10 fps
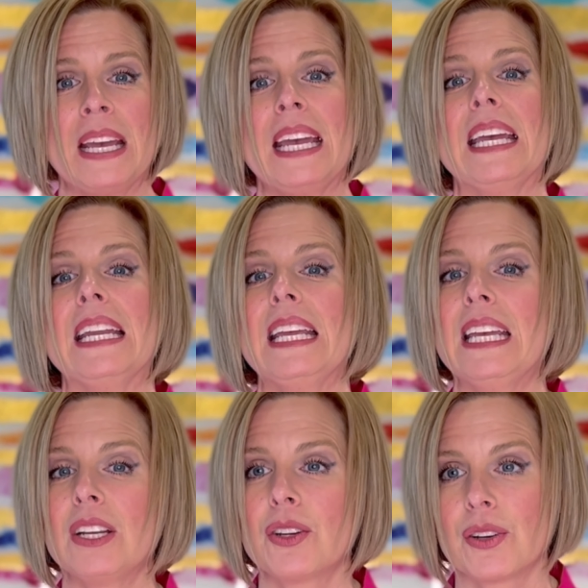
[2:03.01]
It
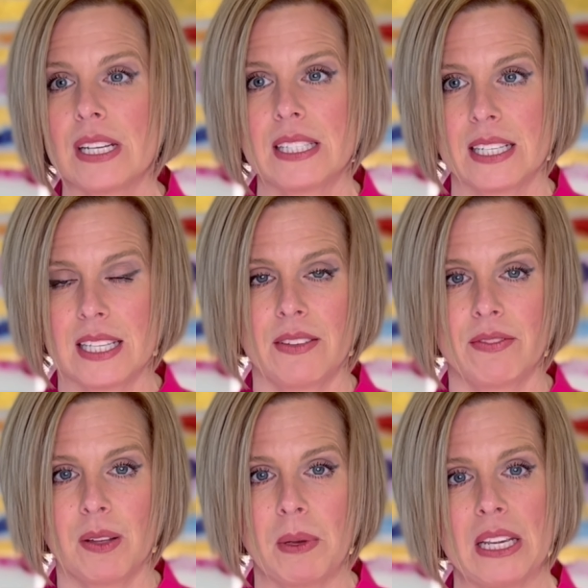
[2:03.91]
increases
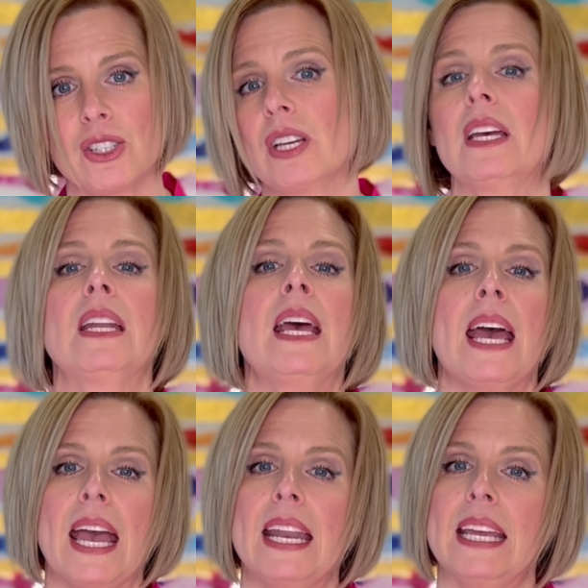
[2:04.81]
inflammation
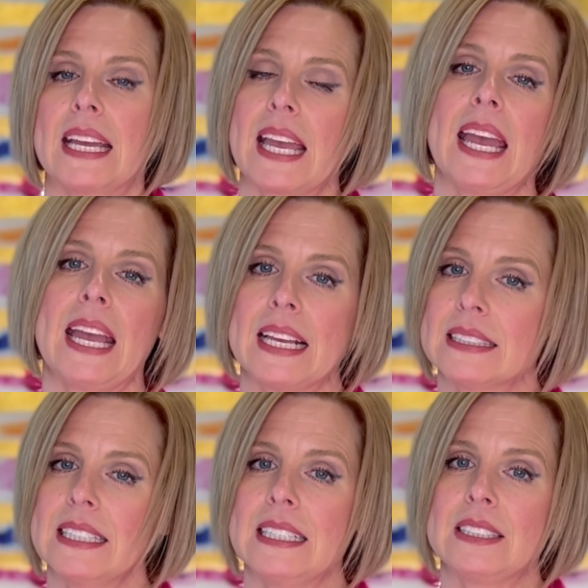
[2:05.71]
and it can
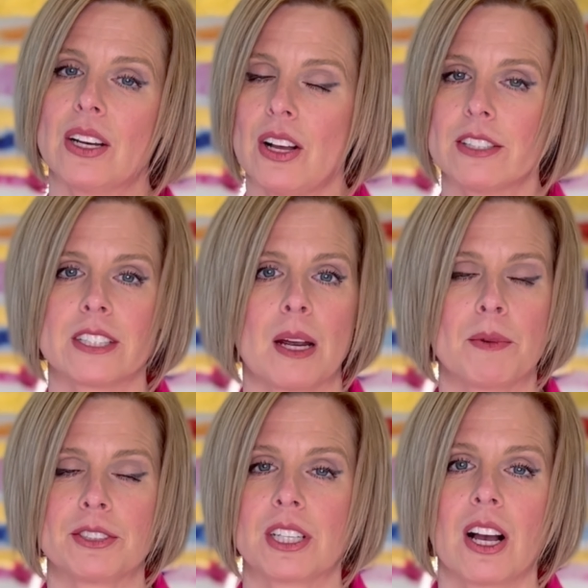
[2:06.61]
lead to
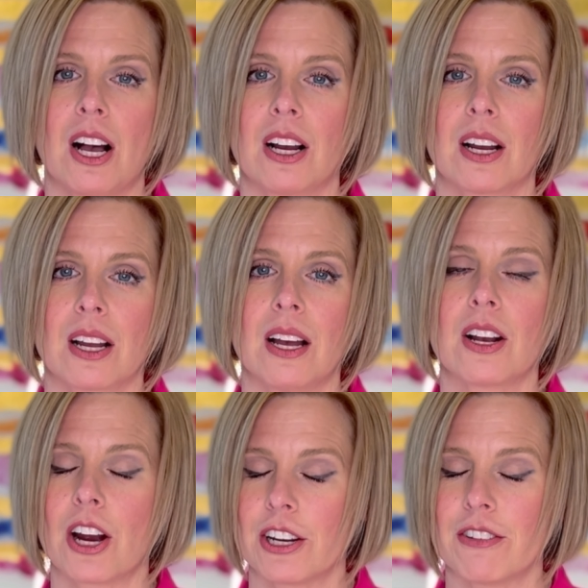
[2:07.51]
Alzheimer's and
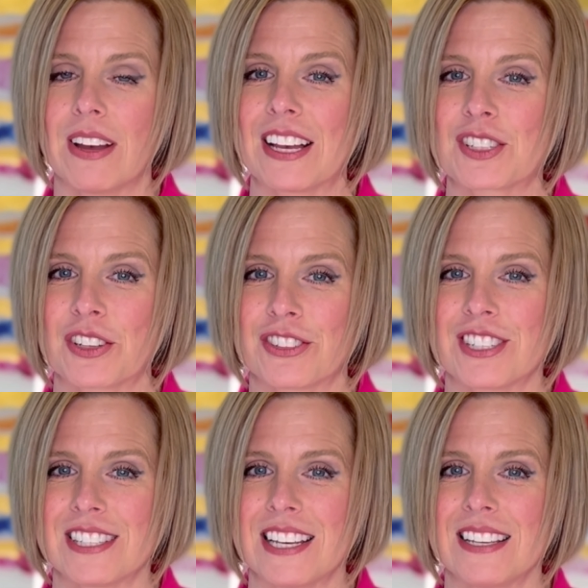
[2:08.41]
cardiovascular
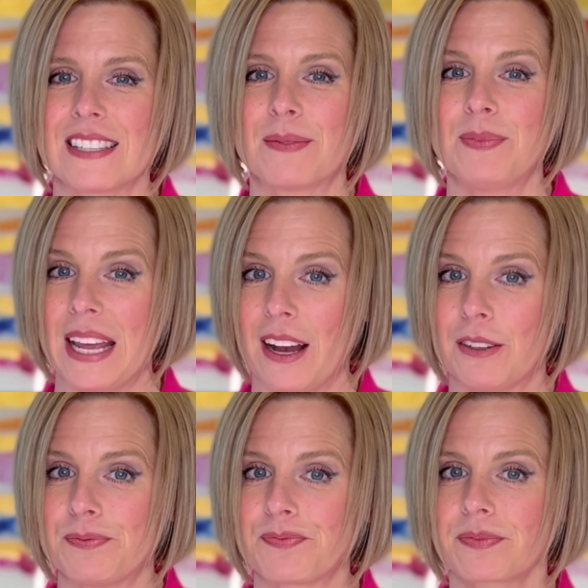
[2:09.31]
disease. Now,
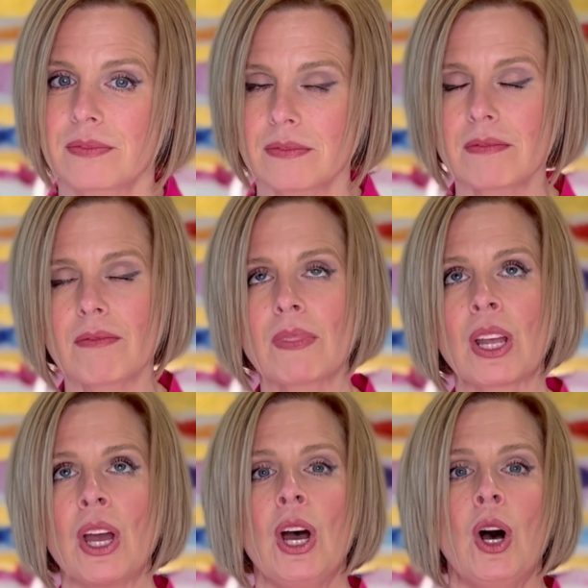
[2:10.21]

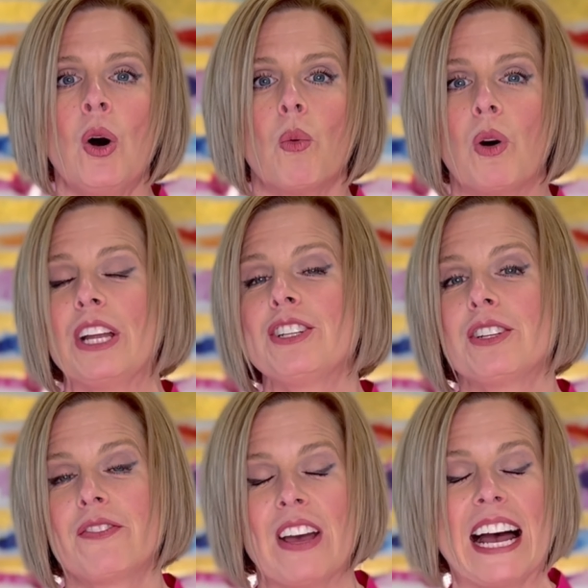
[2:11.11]
what
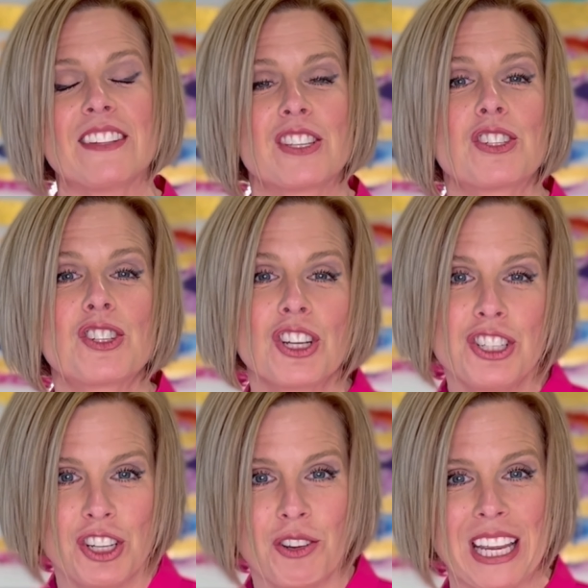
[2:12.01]
fats should
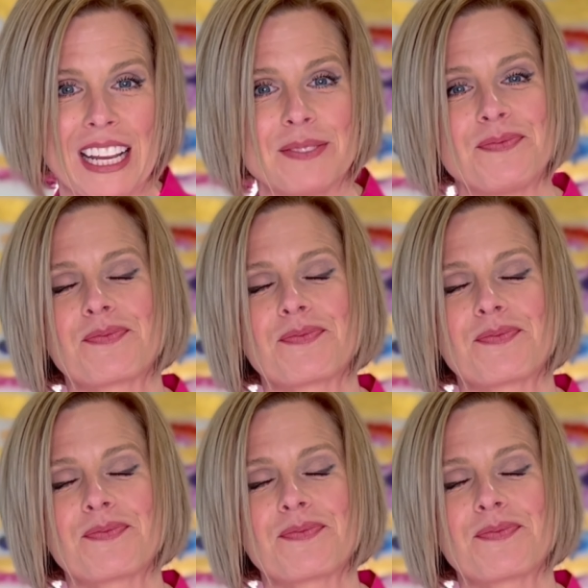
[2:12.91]
you eat?